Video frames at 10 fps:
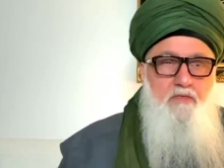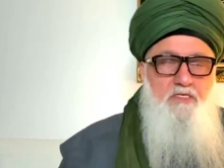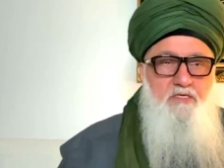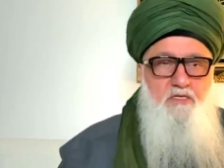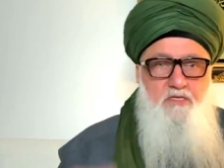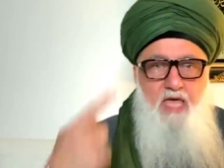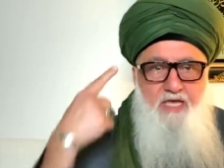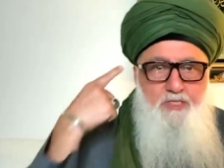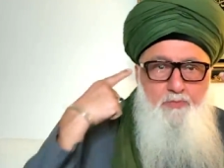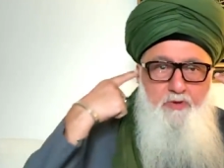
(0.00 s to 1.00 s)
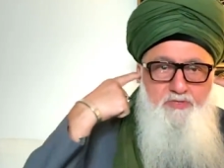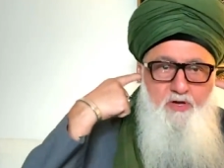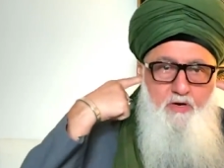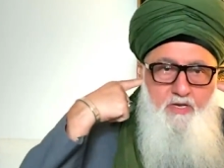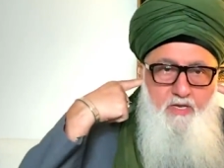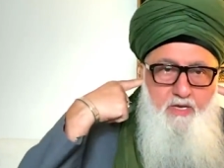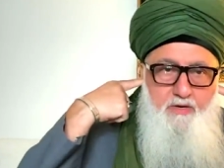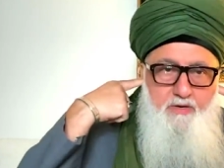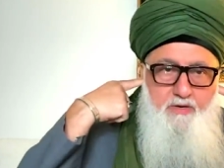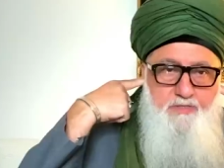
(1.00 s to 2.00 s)
These are the attributes are in
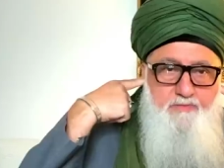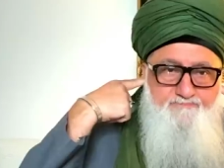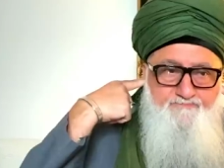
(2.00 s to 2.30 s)
ears.